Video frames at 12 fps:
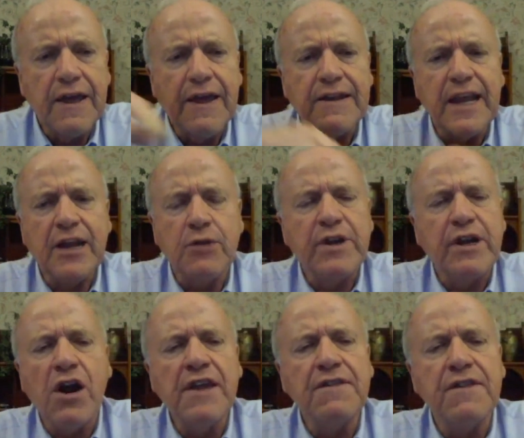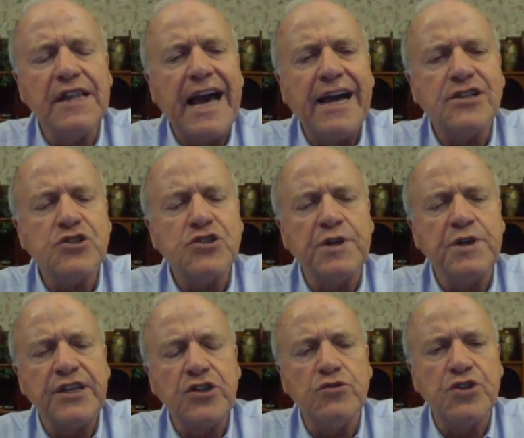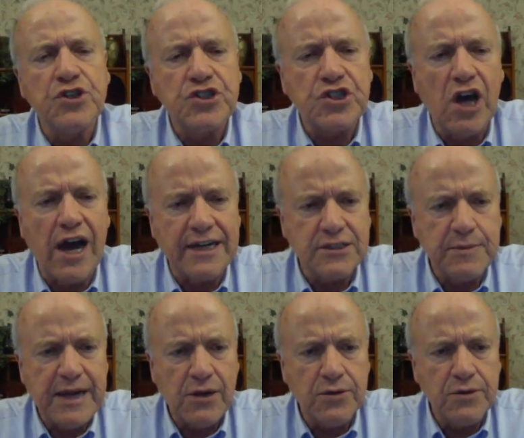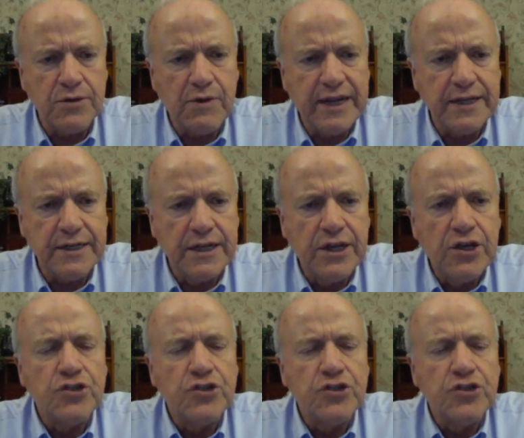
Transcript: And, and regarding the last one that you just talked about, right?